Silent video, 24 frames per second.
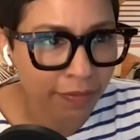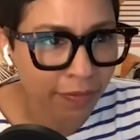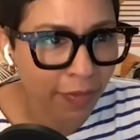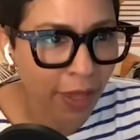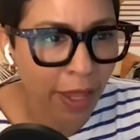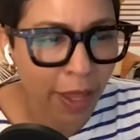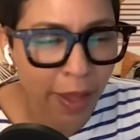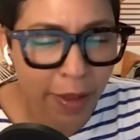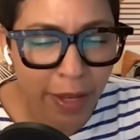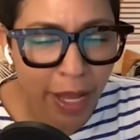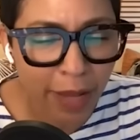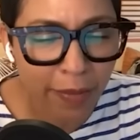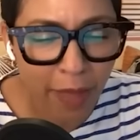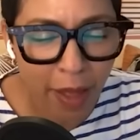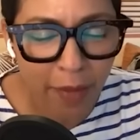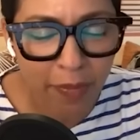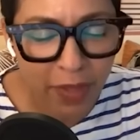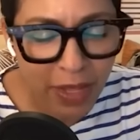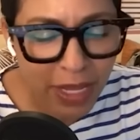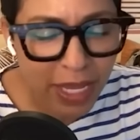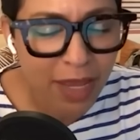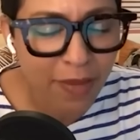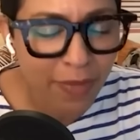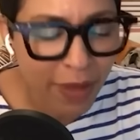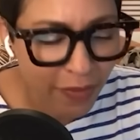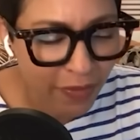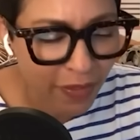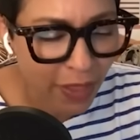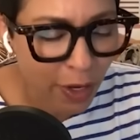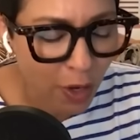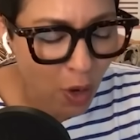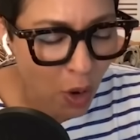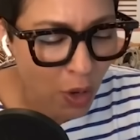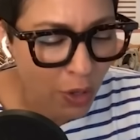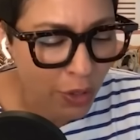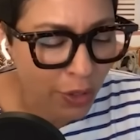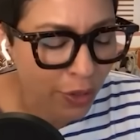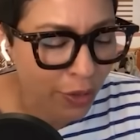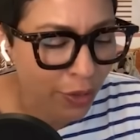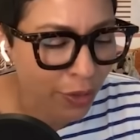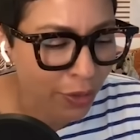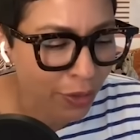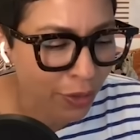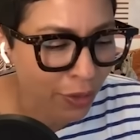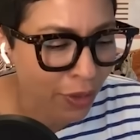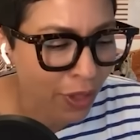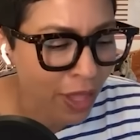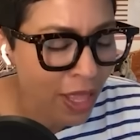I'm thinking about that
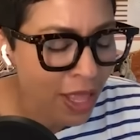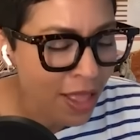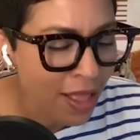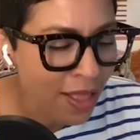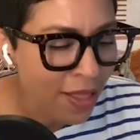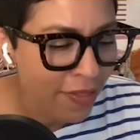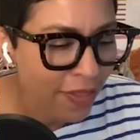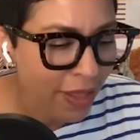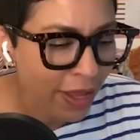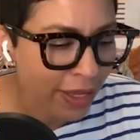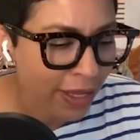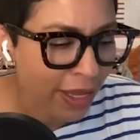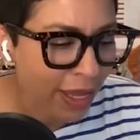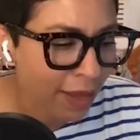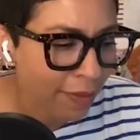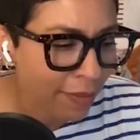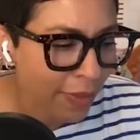article that came